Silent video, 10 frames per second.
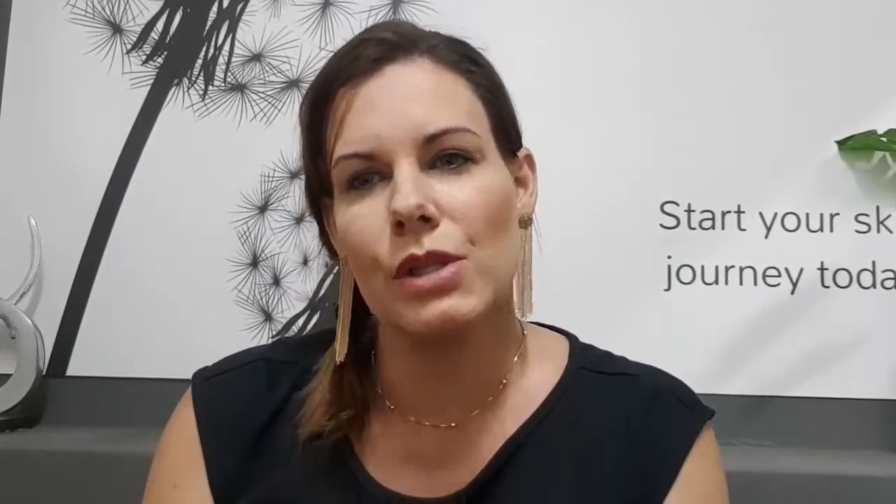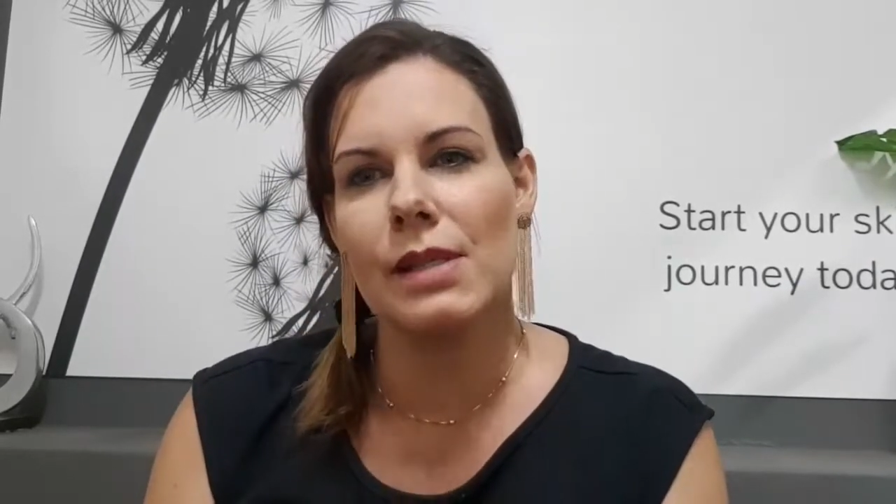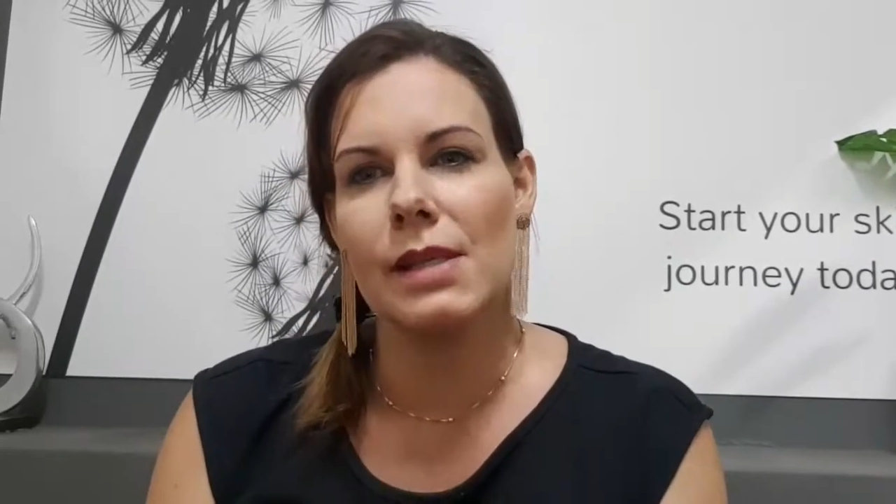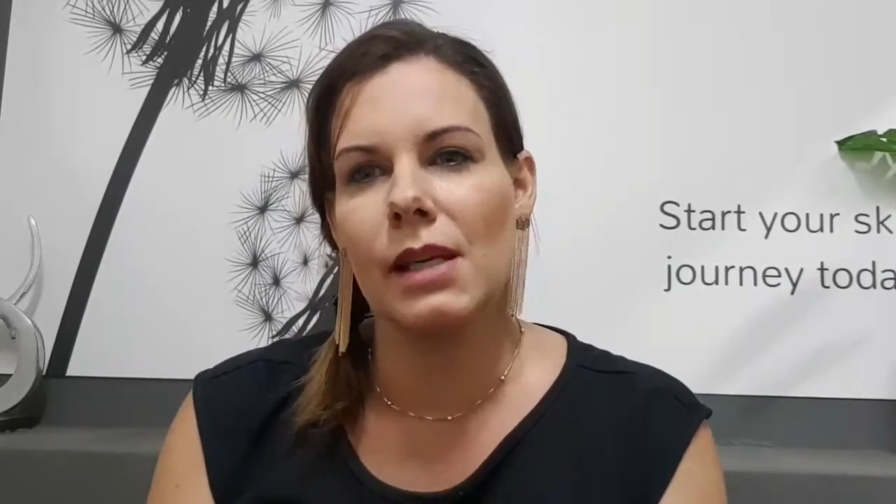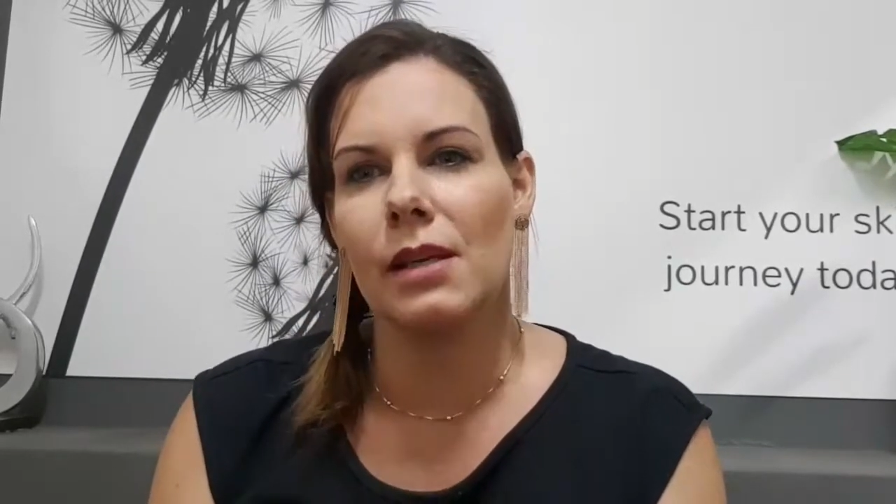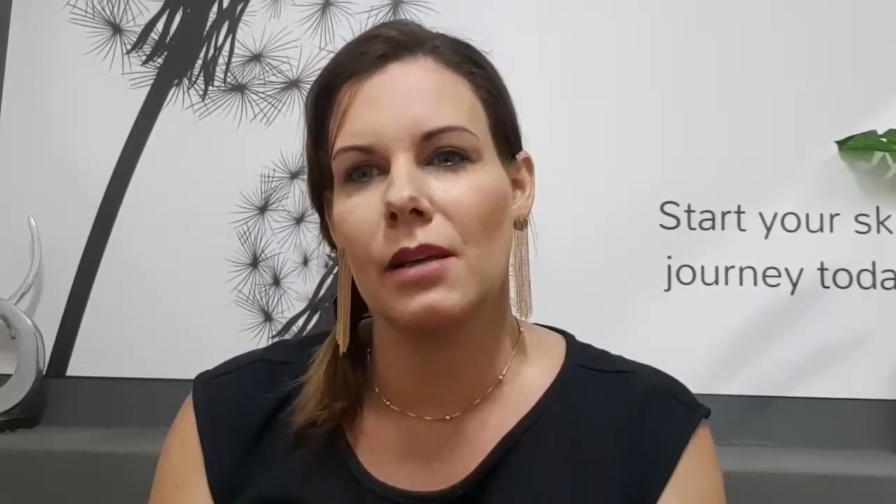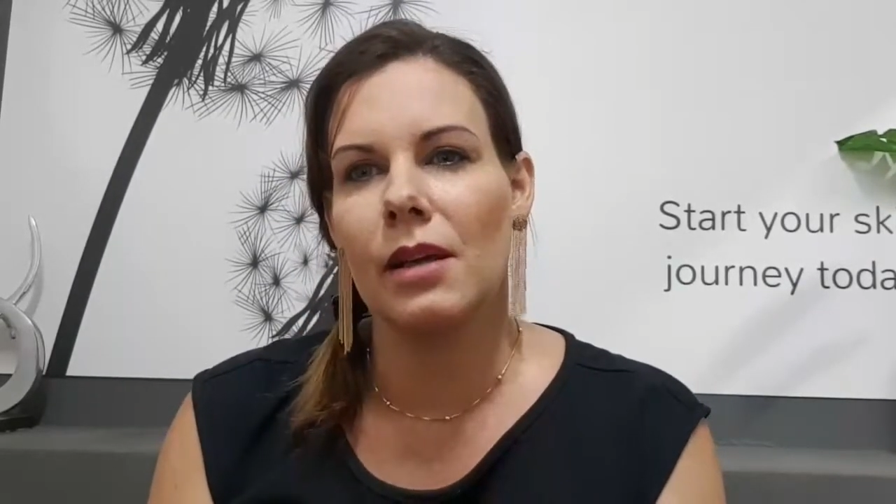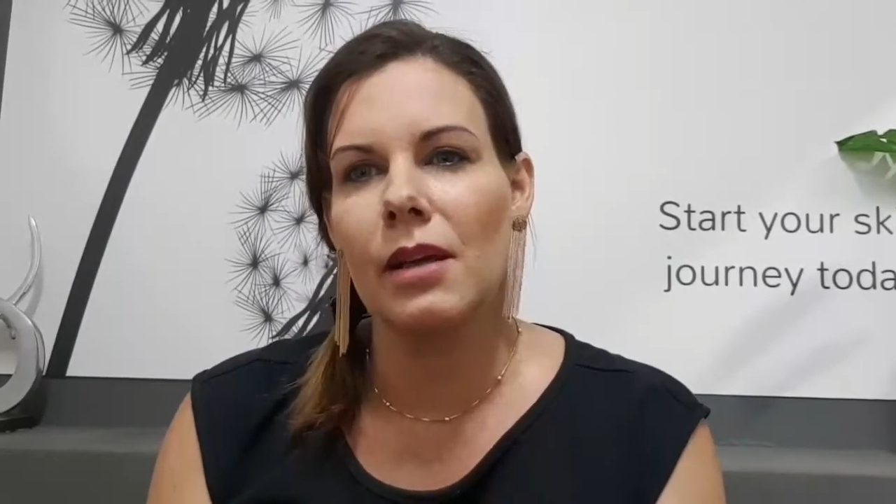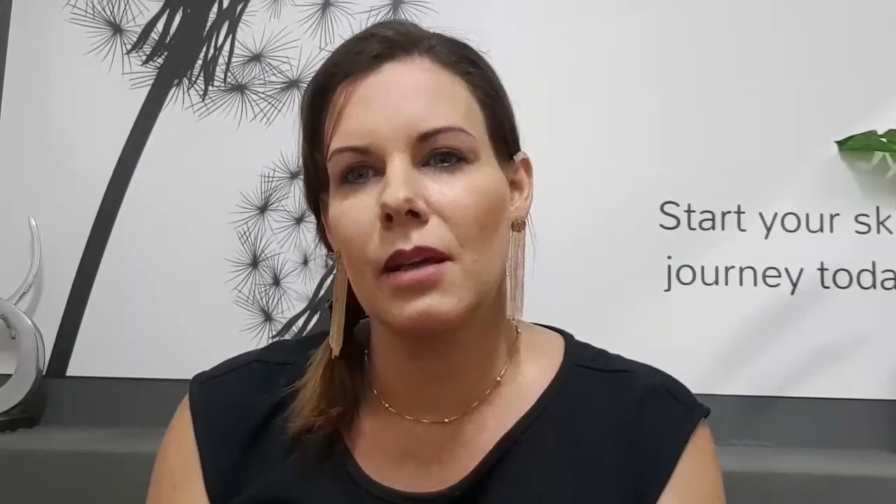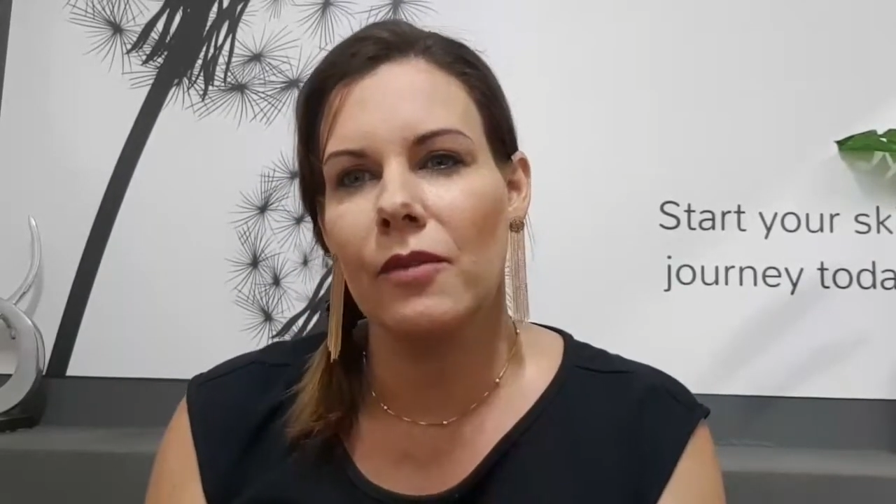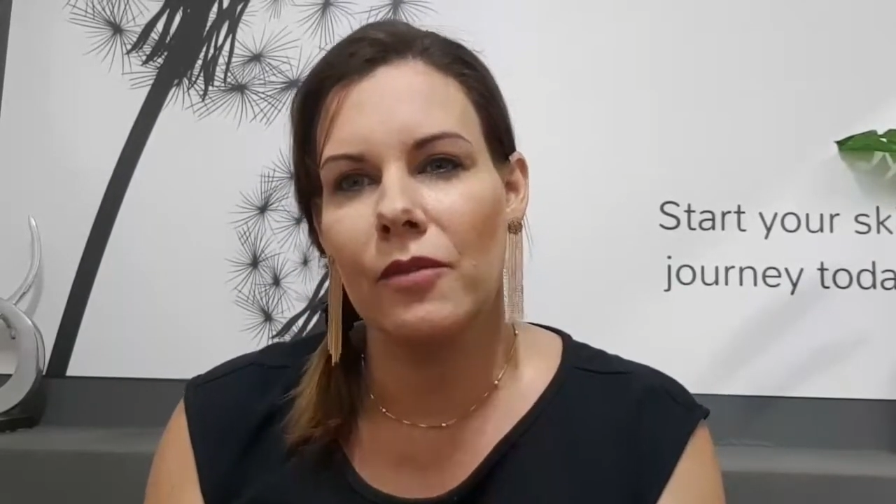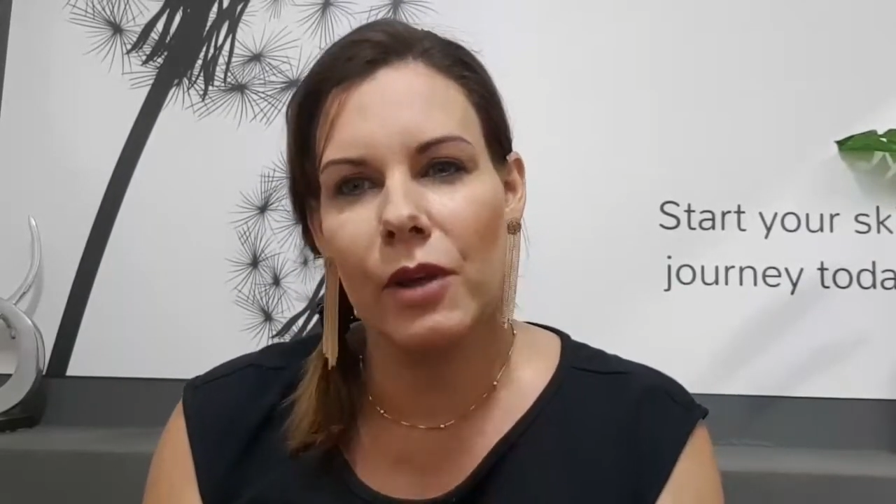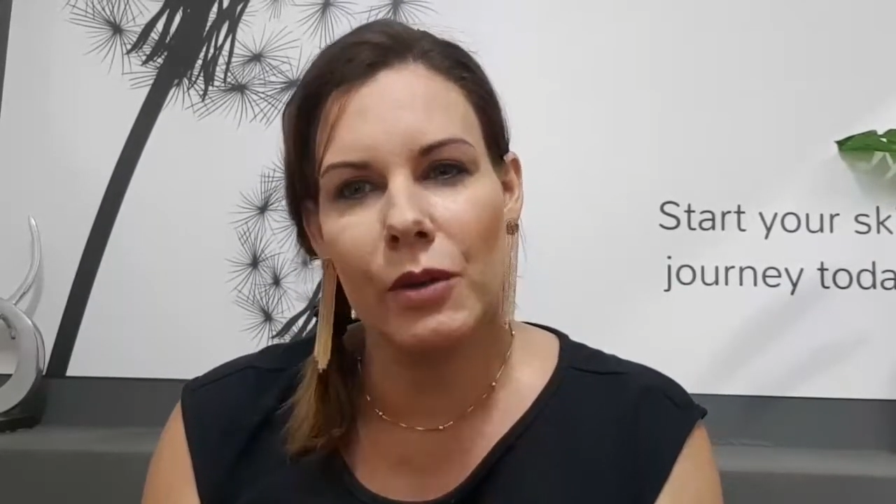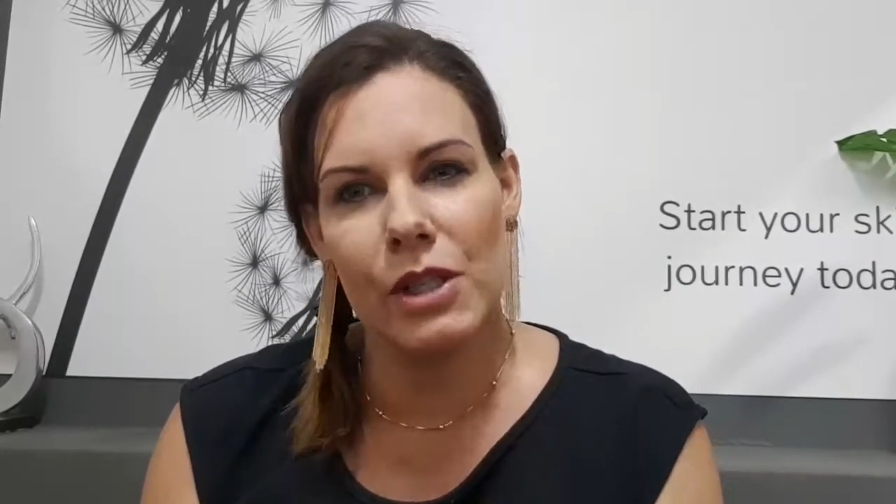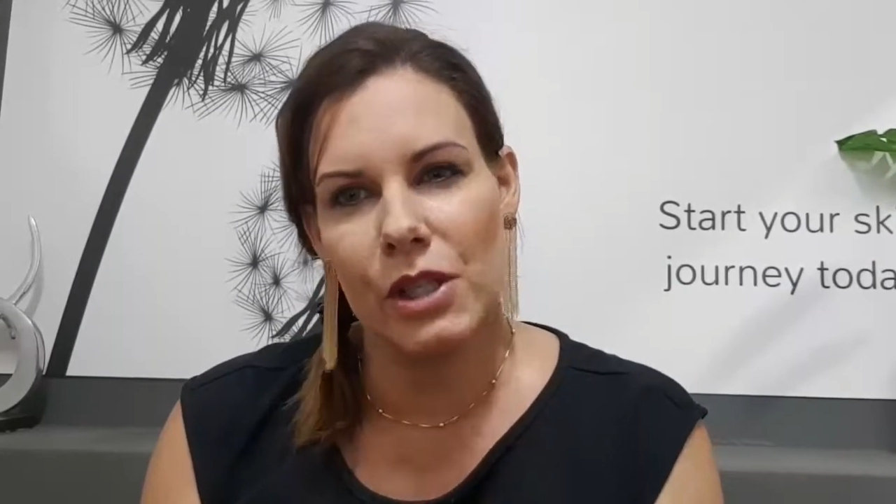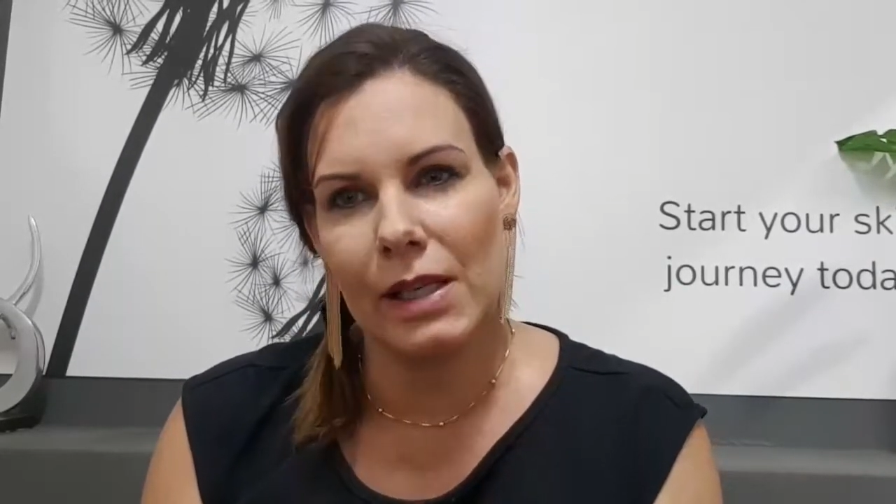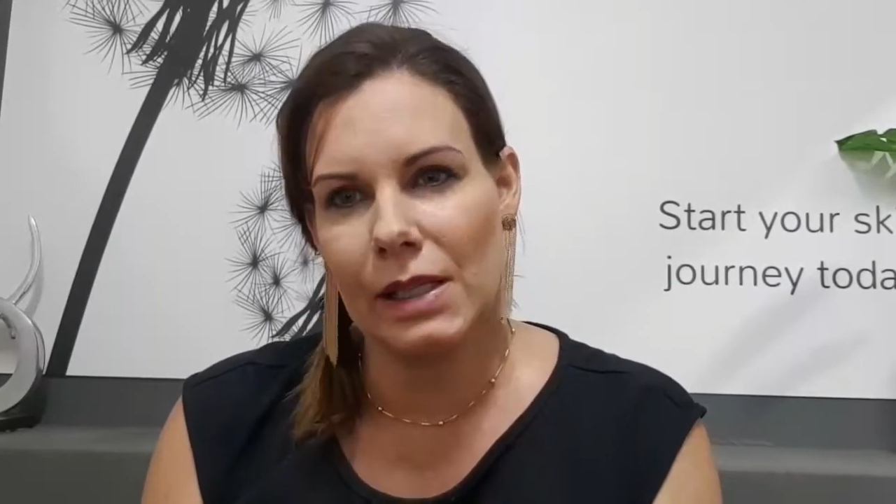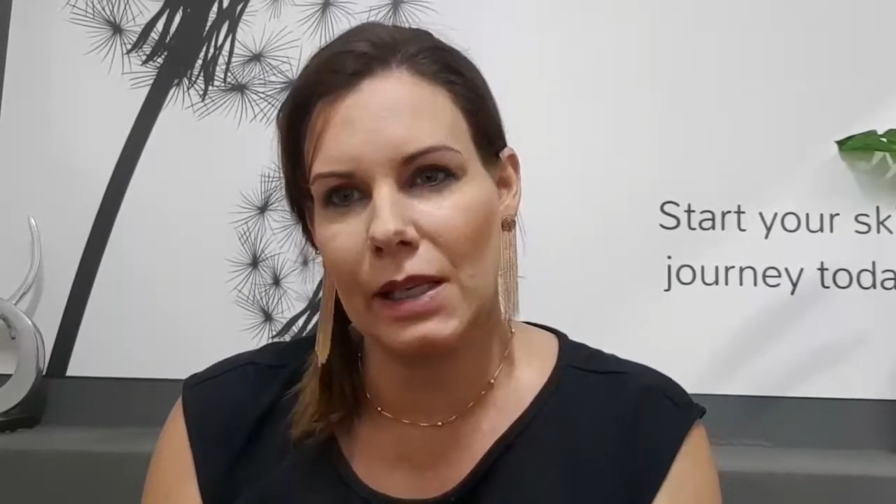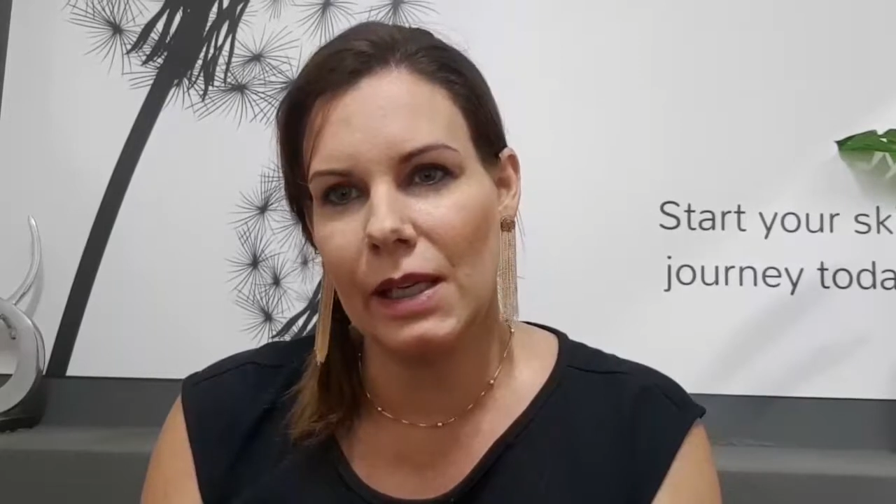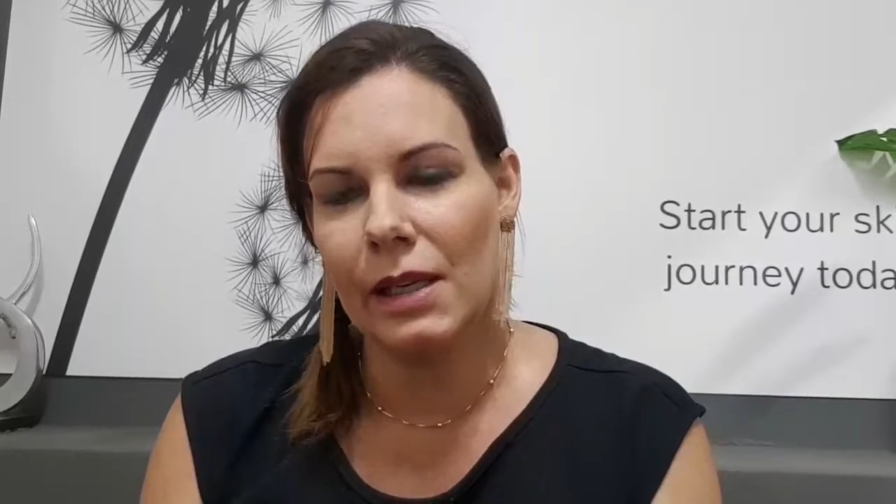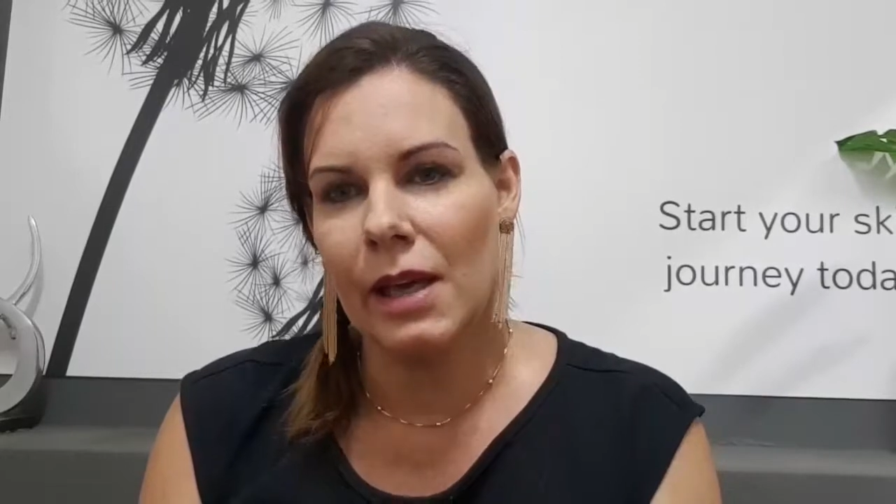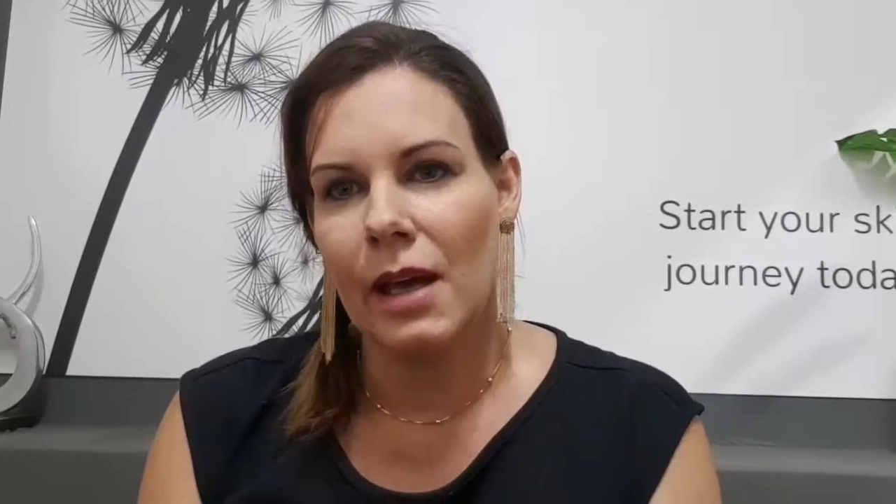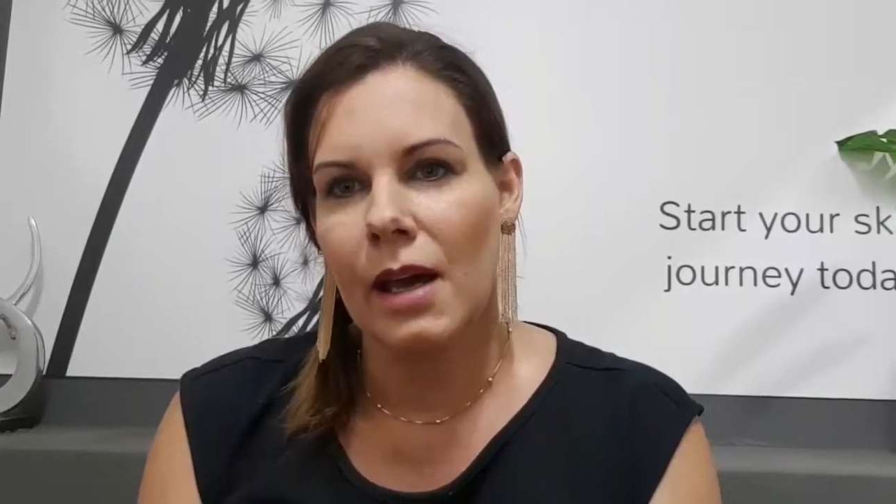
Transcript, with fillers: skin very gently.